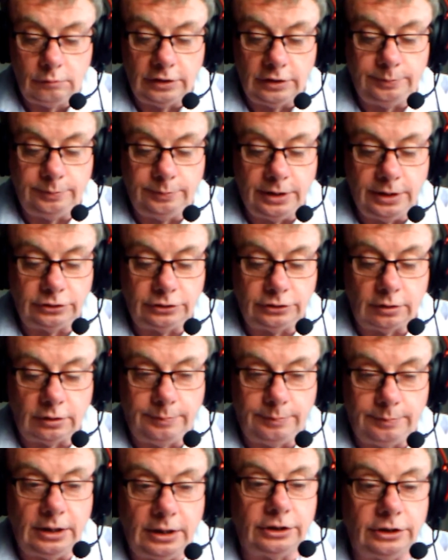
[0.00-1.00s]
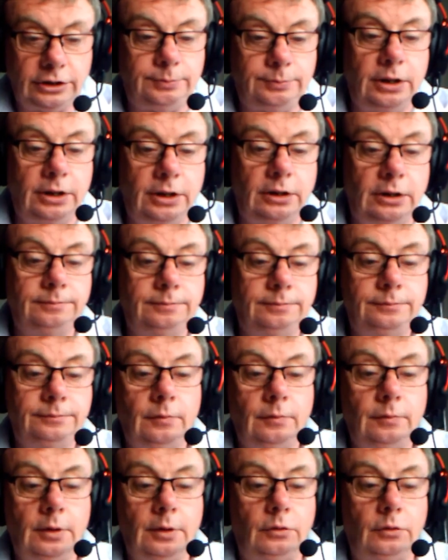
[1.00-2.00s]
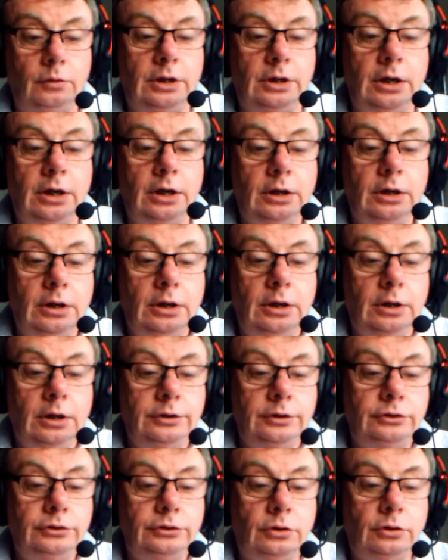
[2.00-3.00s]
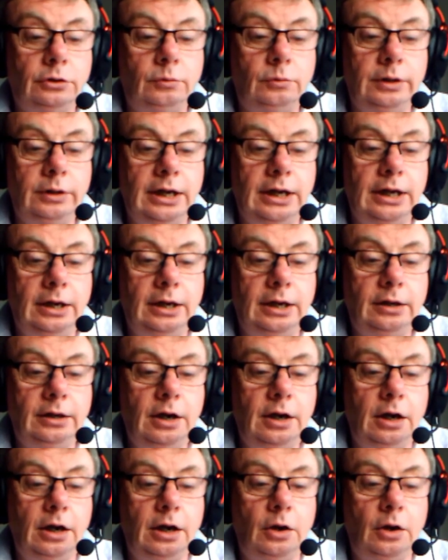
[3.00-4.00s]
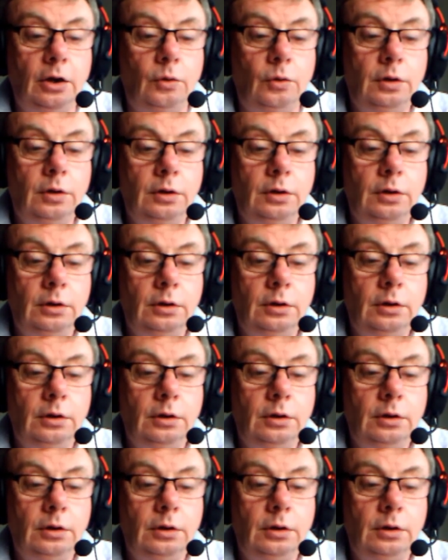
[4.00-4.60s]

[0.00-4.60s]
regpage.php, okay? So we can now